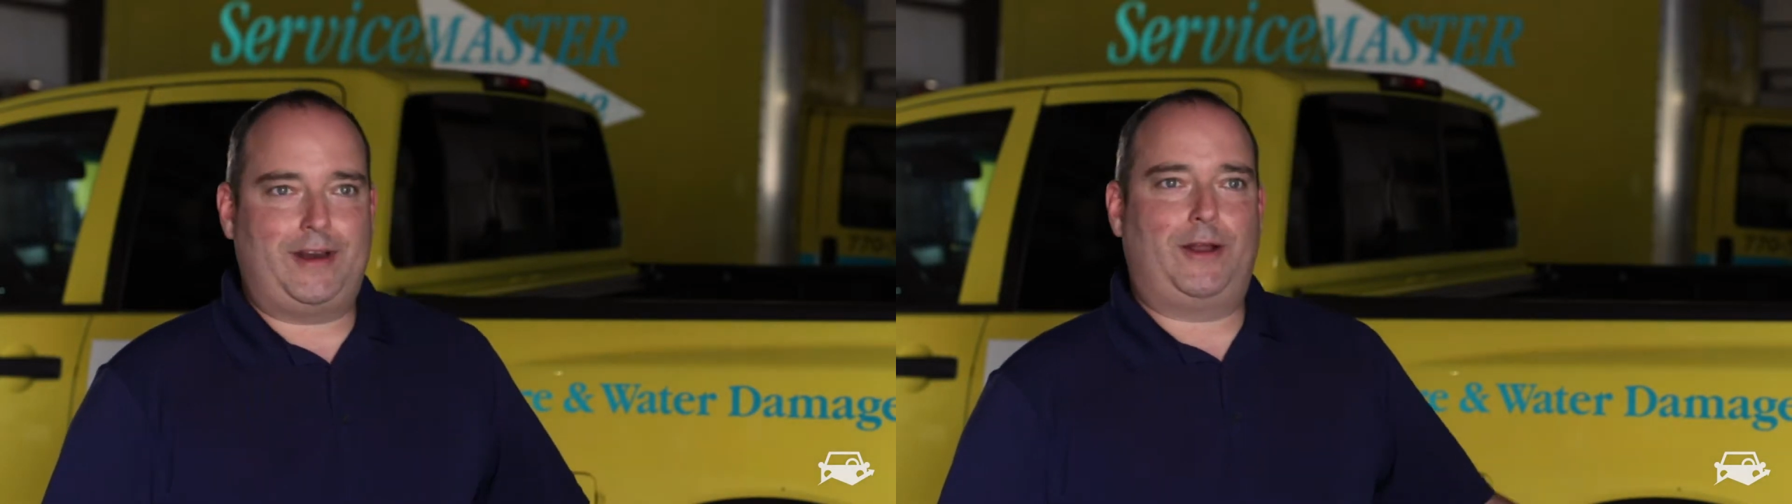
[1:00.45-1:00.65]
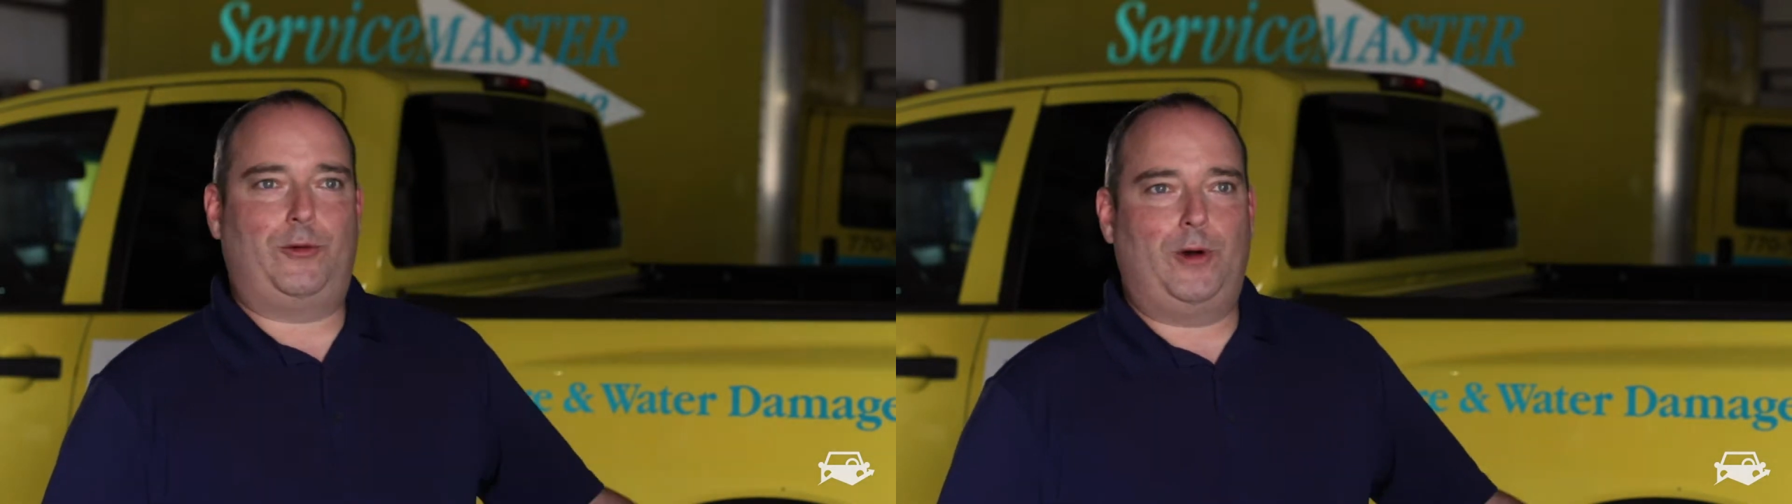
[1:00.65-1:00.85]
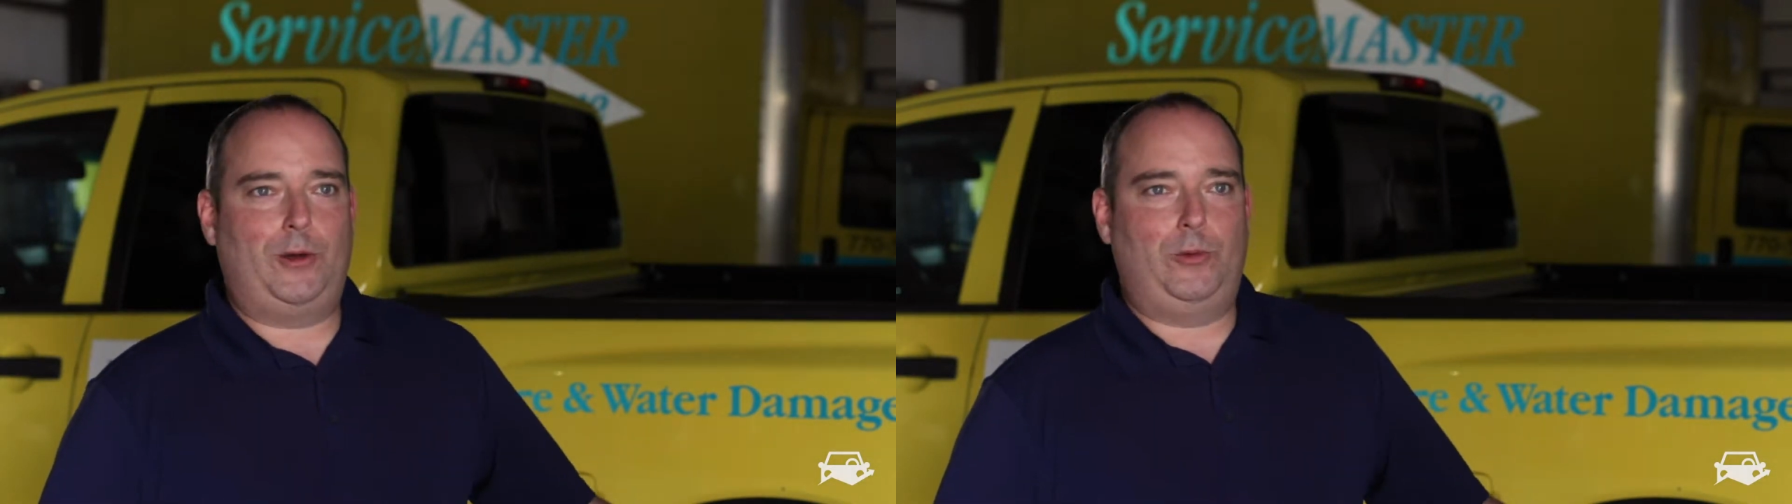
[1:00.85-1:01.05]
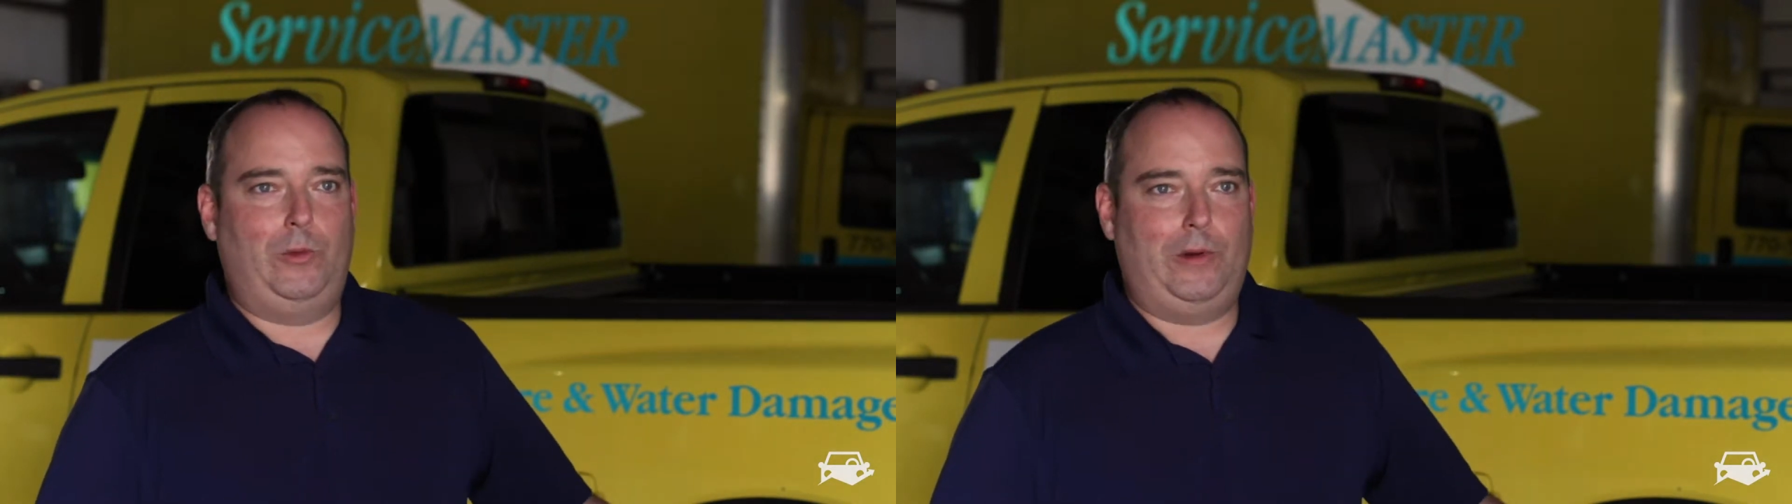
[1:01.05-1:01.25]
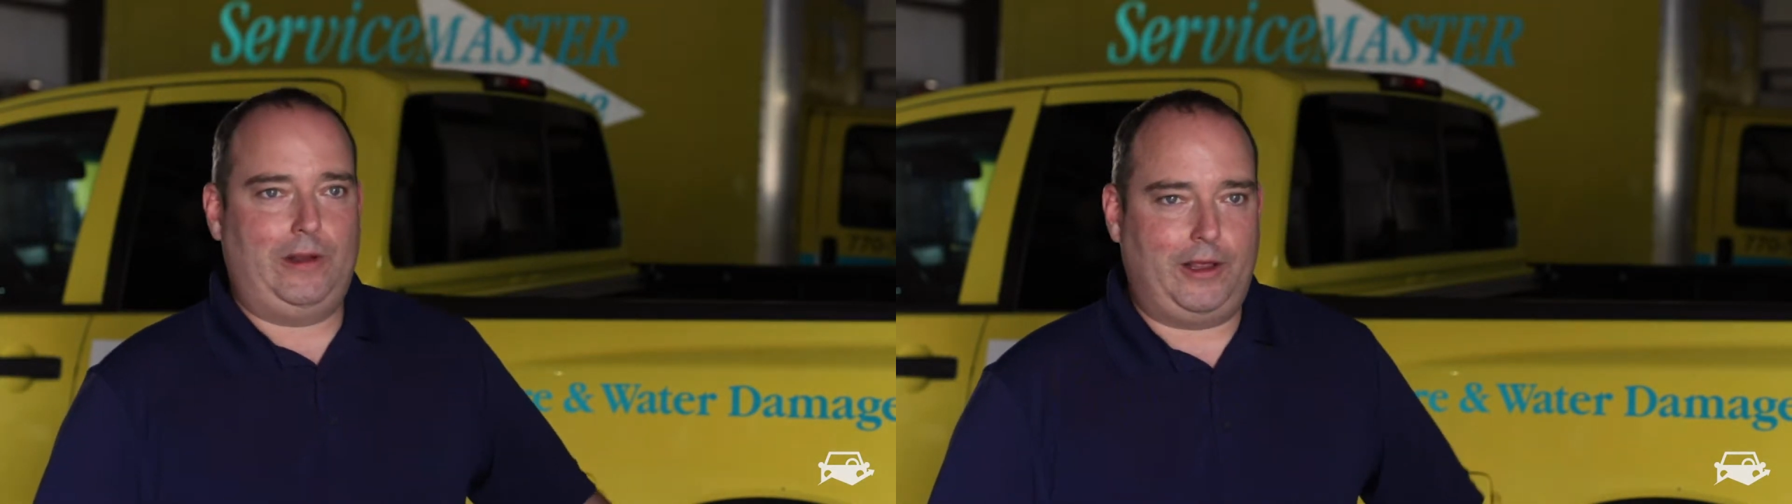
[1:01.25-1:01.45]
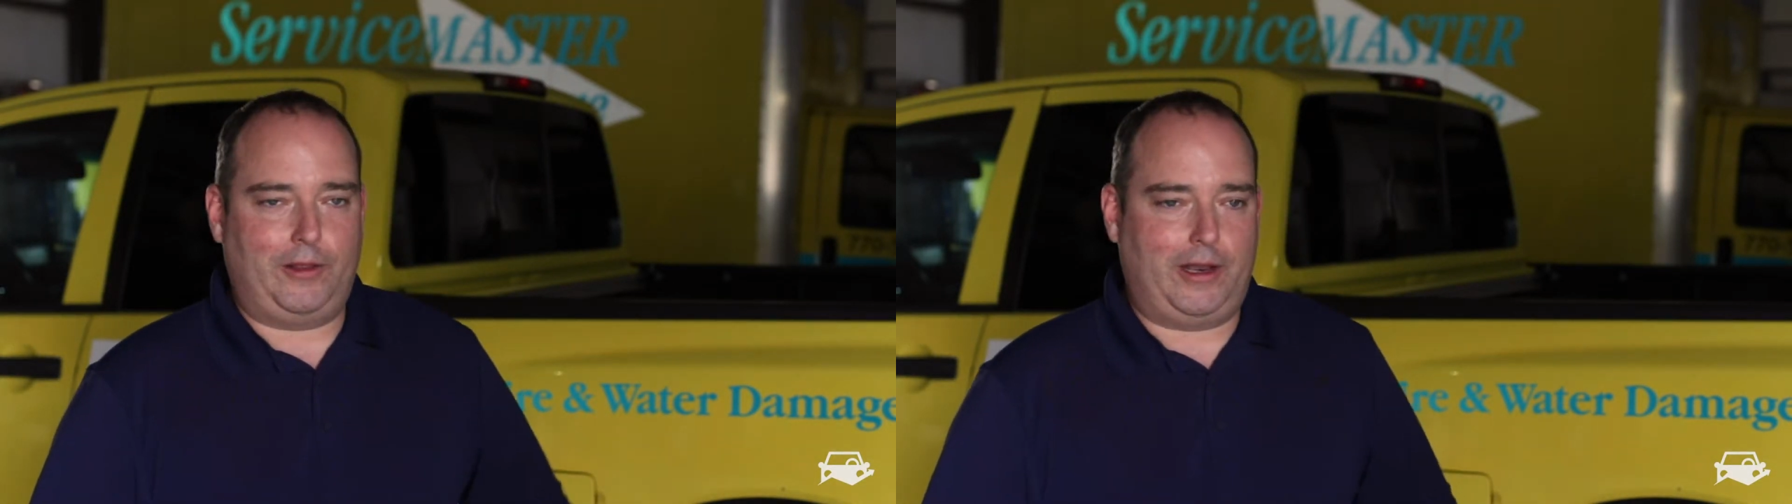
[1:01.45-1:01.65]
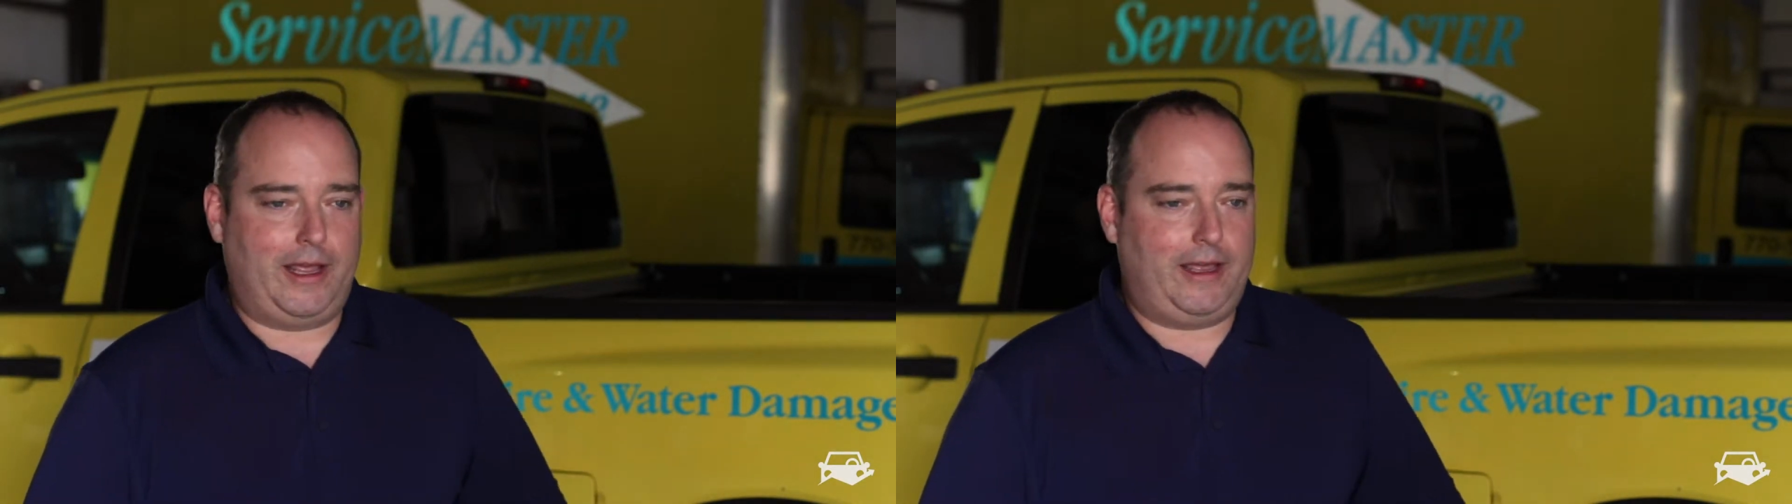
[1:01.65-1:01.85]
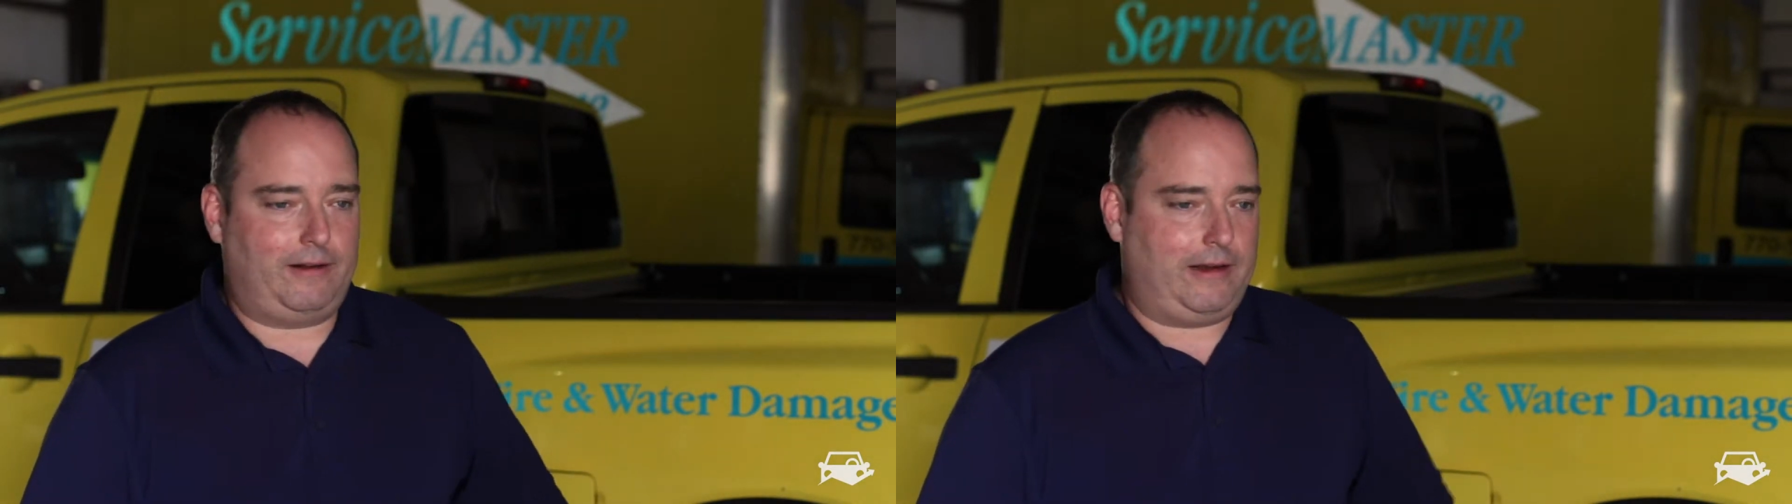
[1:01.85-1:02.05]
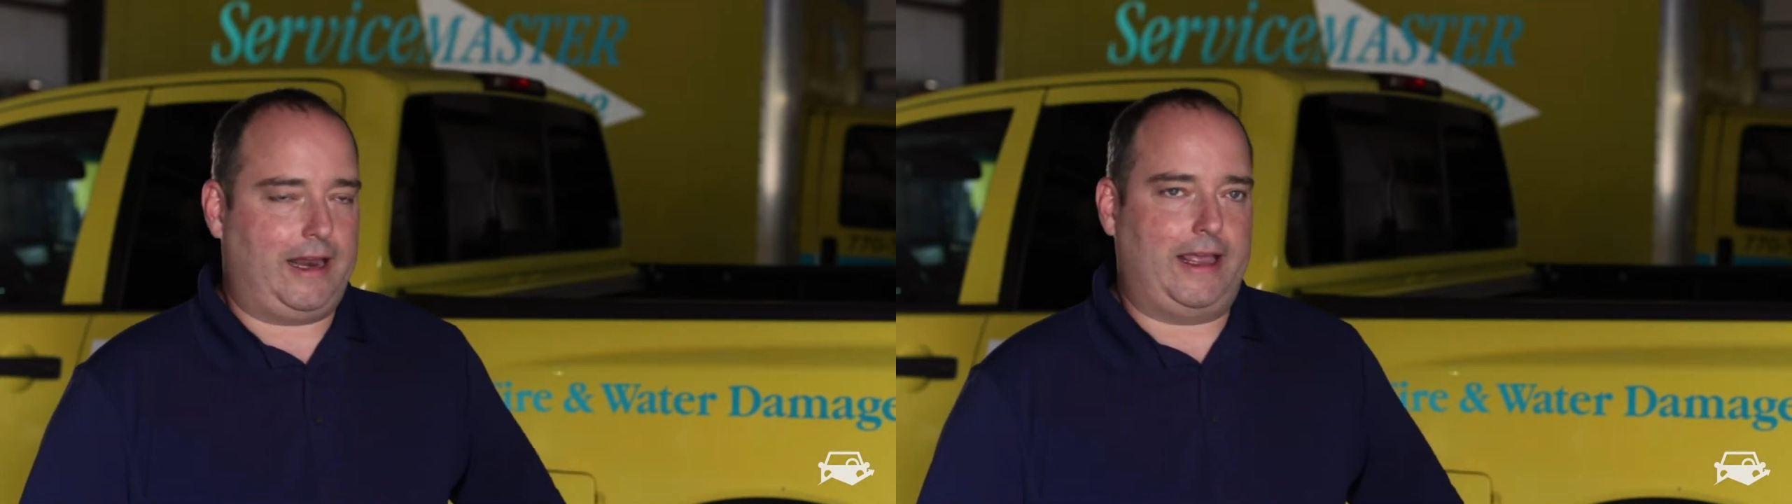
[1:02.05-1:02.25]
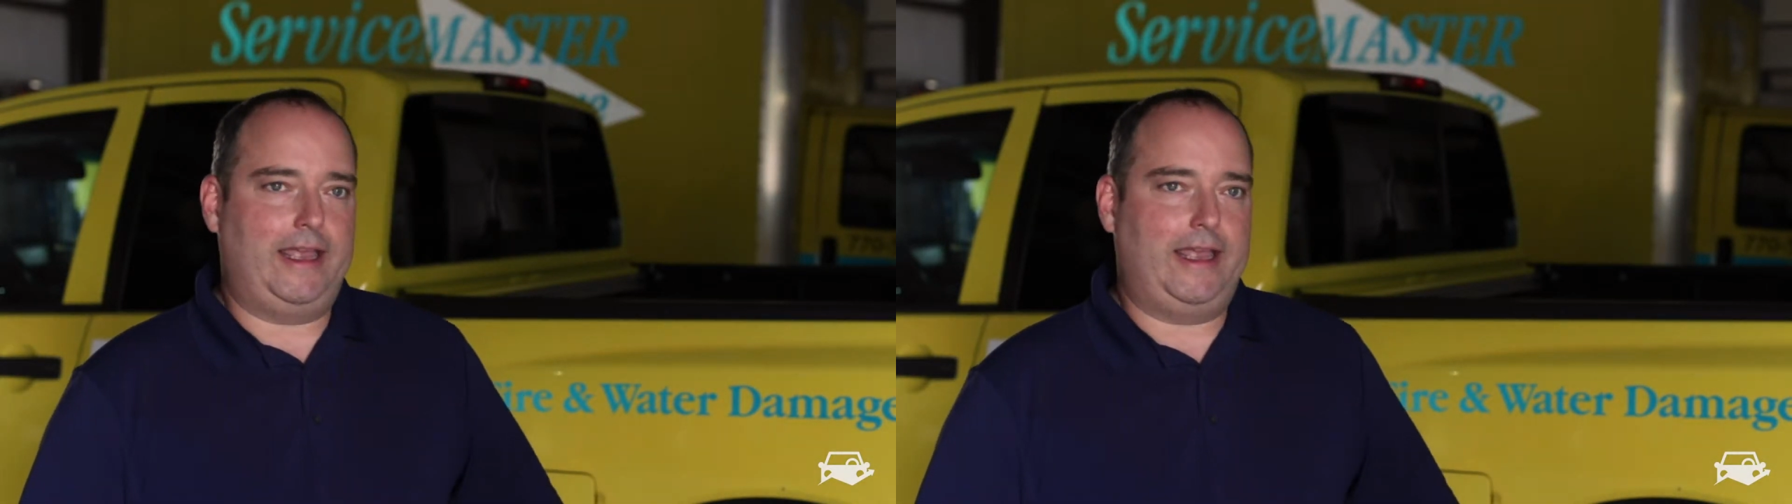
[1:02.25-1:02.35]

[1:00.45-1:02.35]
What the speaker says: down the road the other day and got an